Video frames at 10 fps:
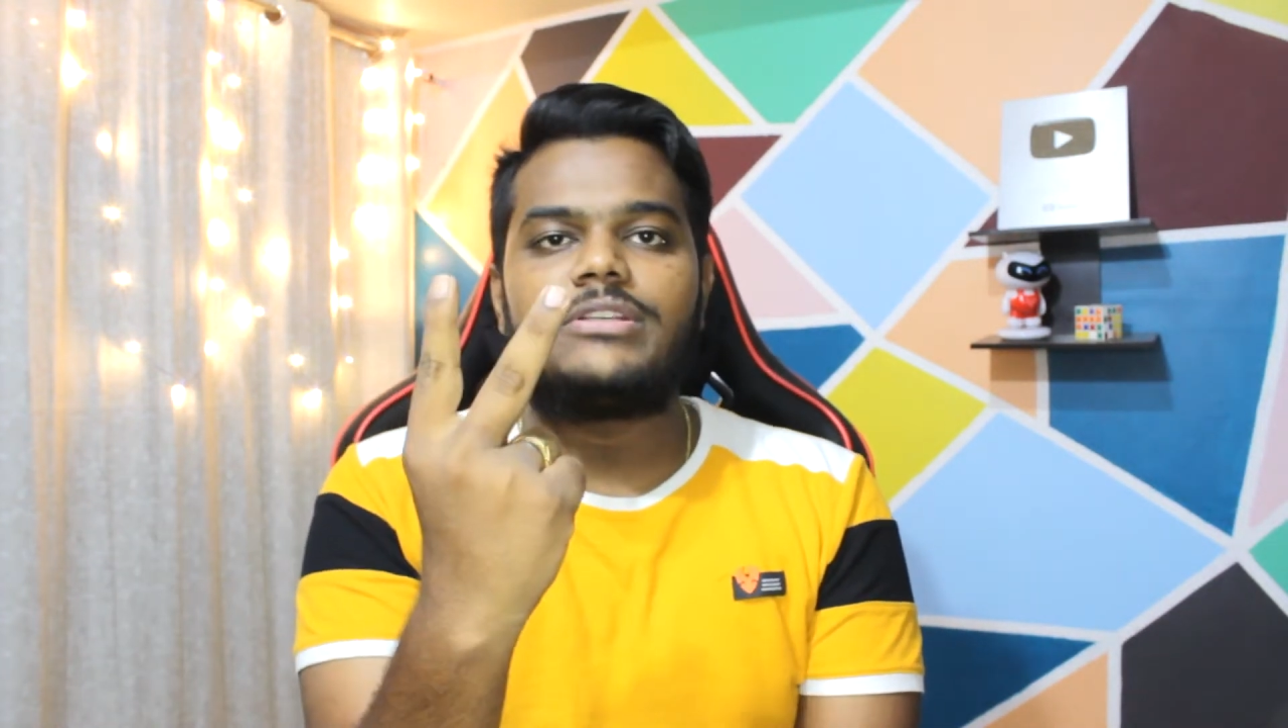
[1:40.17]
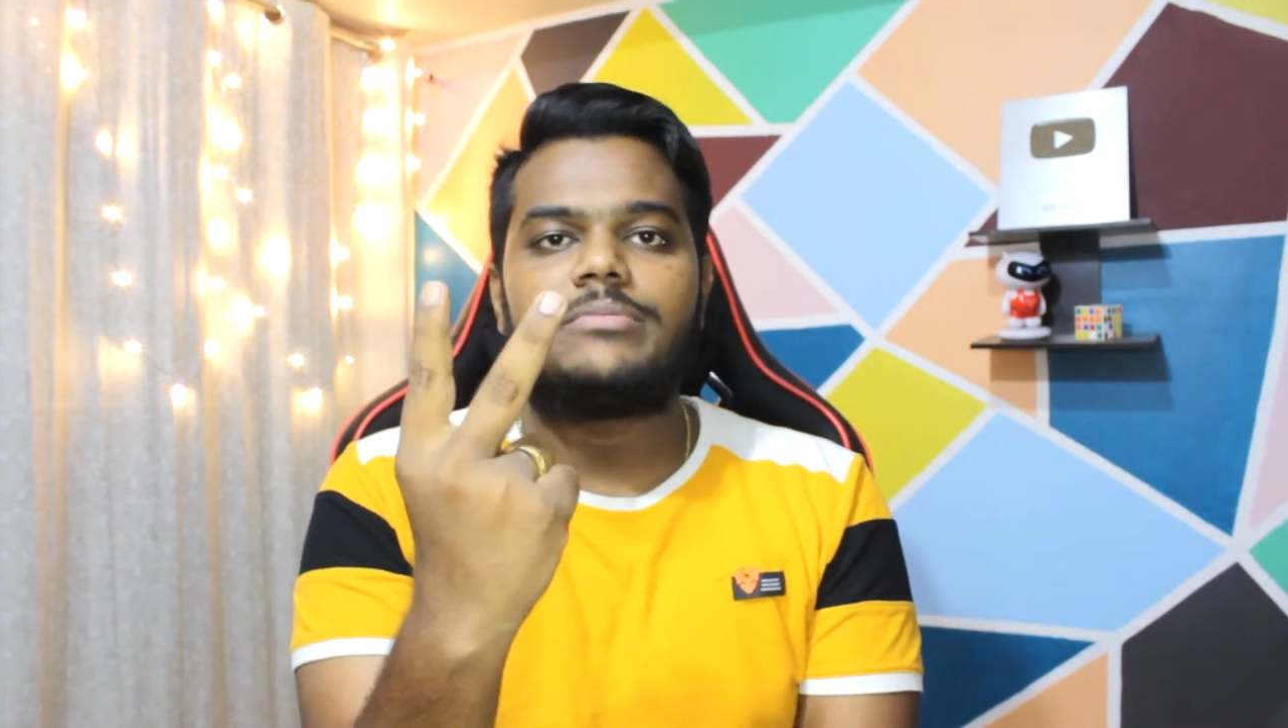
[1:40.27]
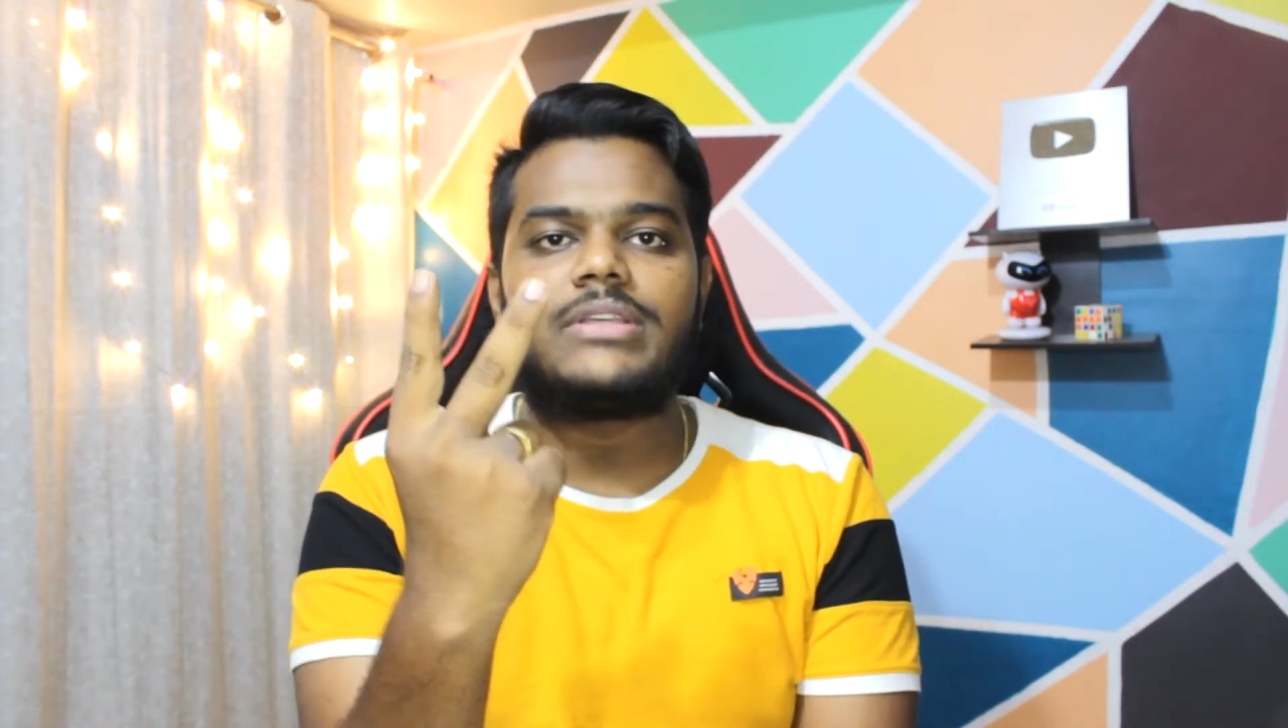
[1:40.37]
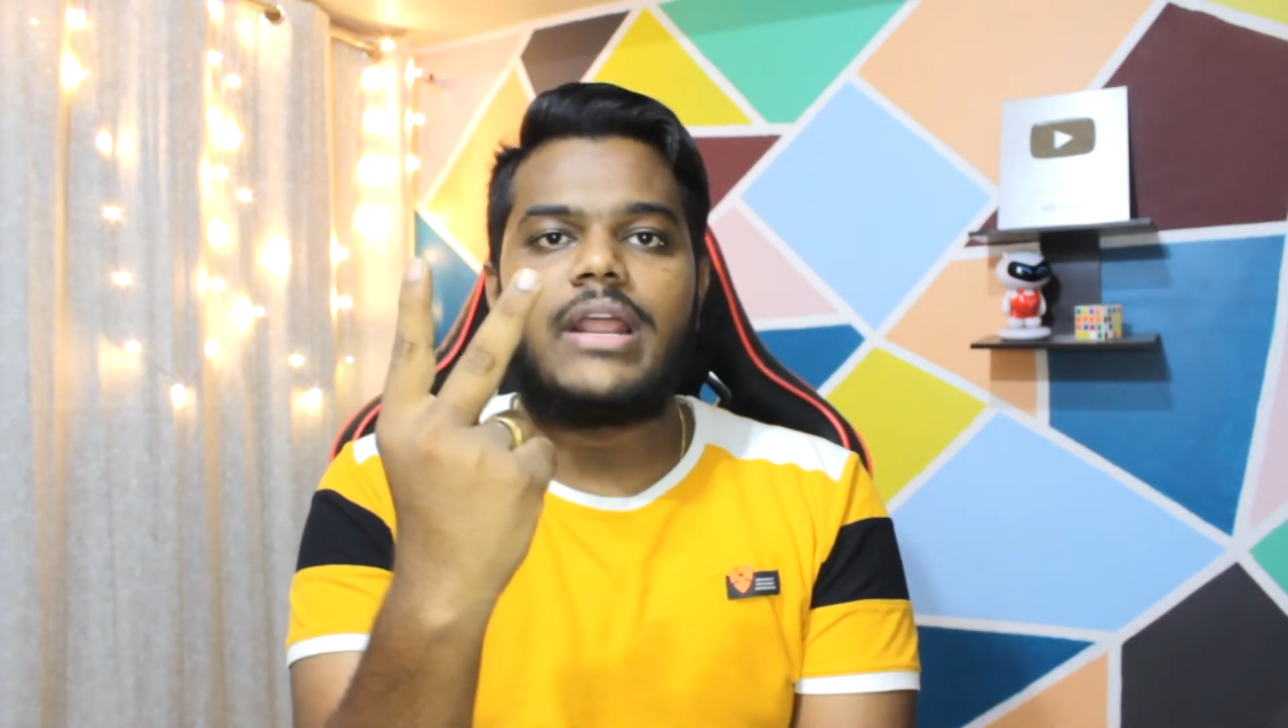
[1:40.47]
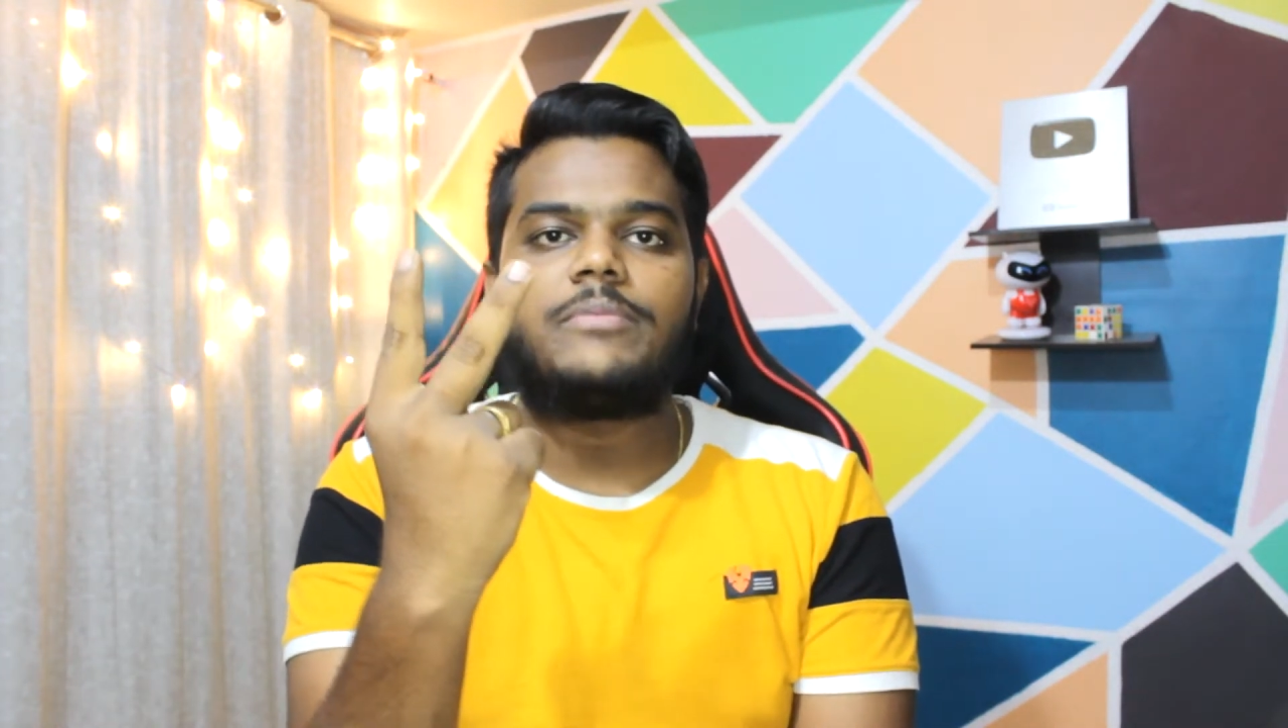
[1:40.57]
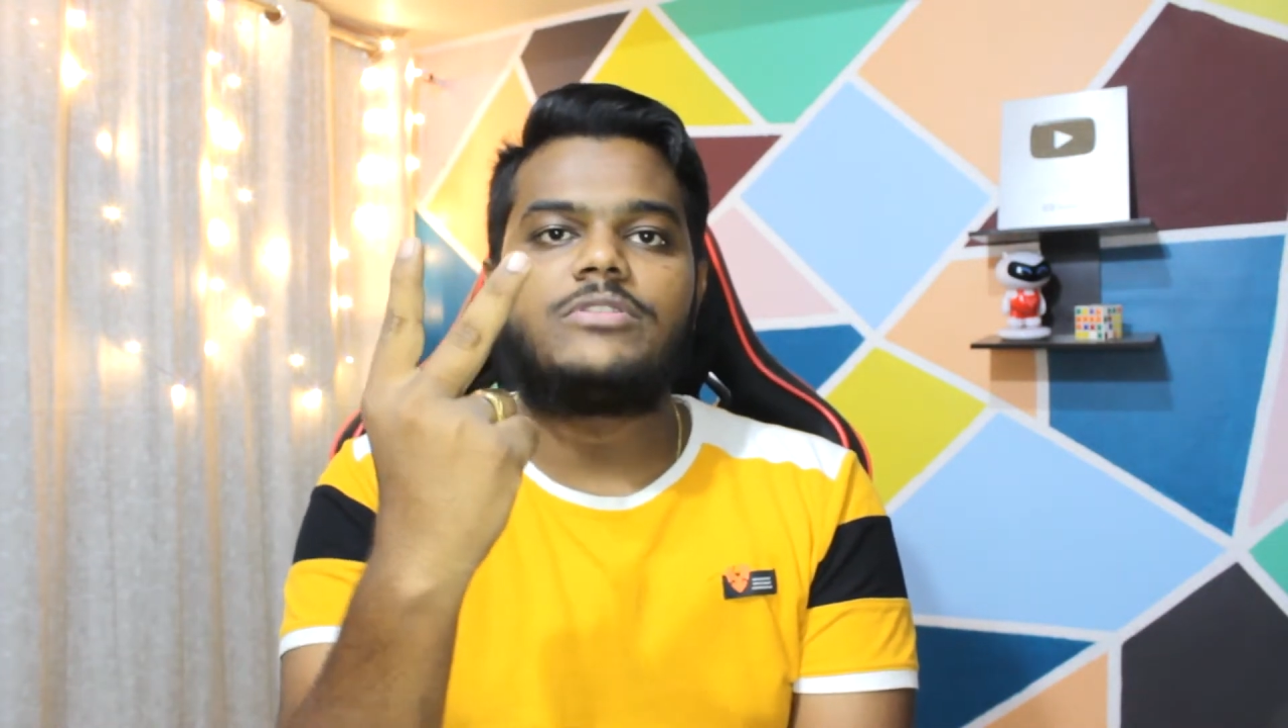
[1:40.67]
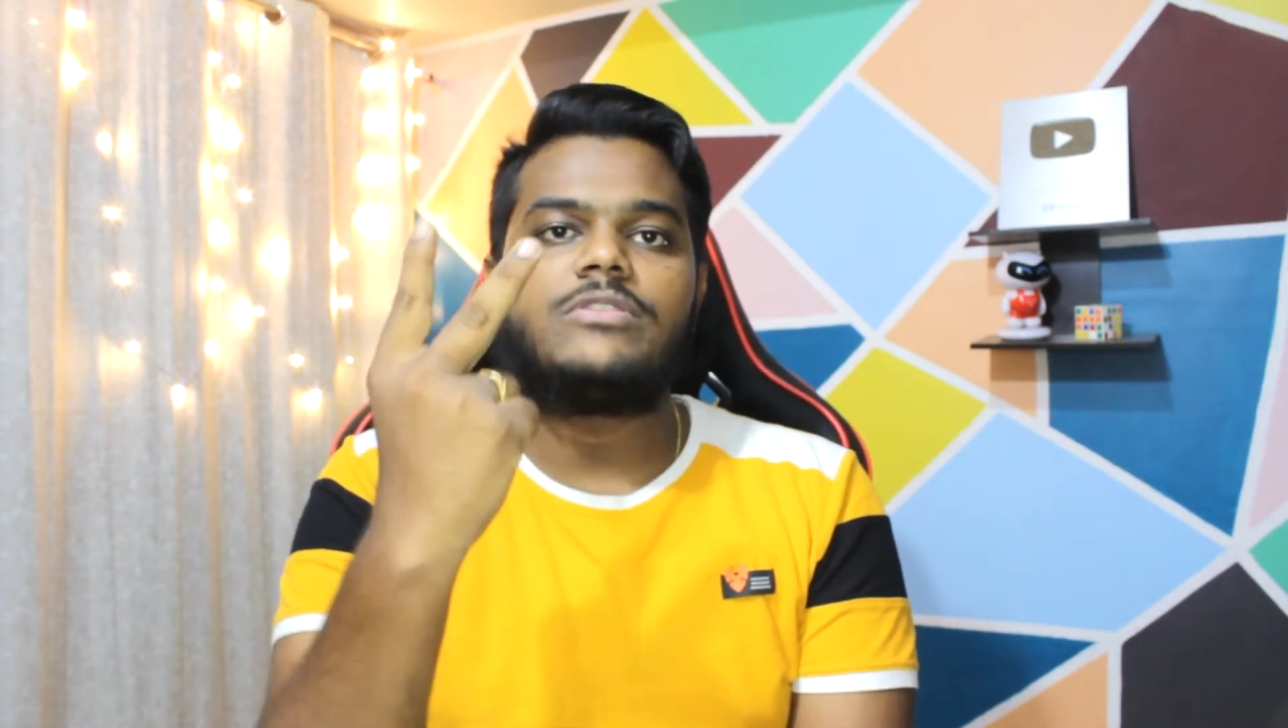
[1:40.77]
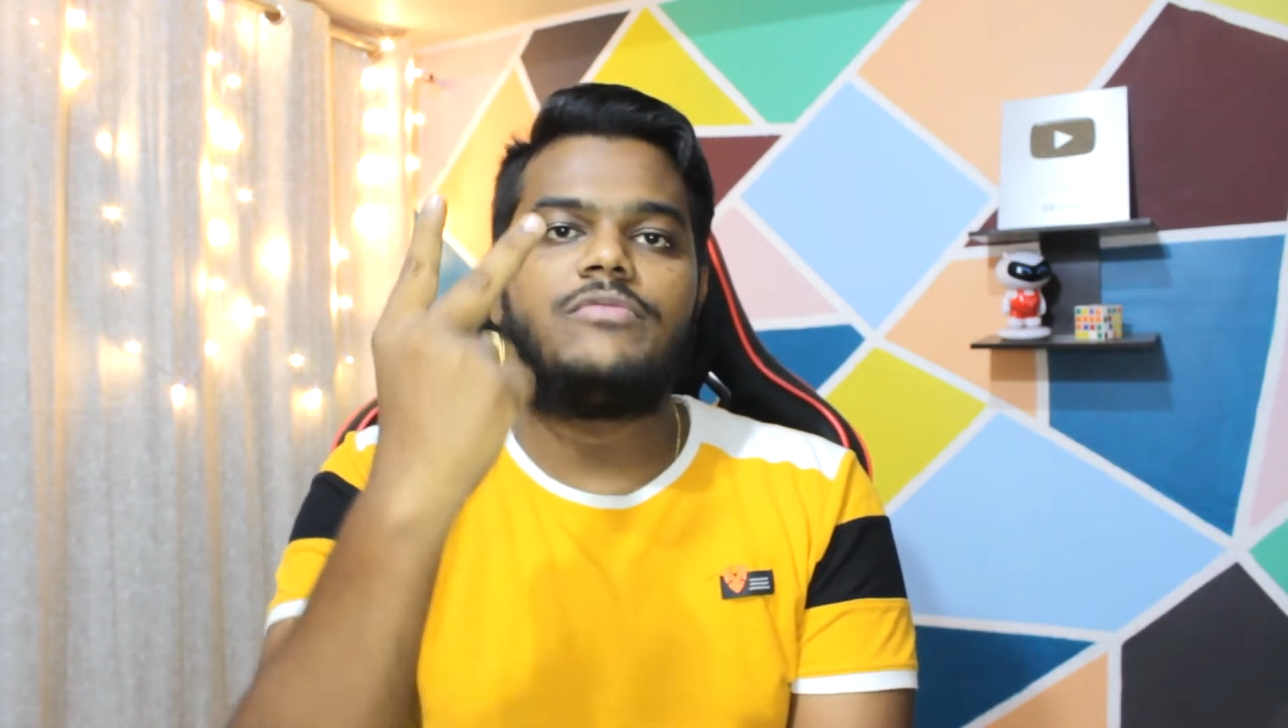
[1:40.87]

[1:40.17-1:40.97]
subscribers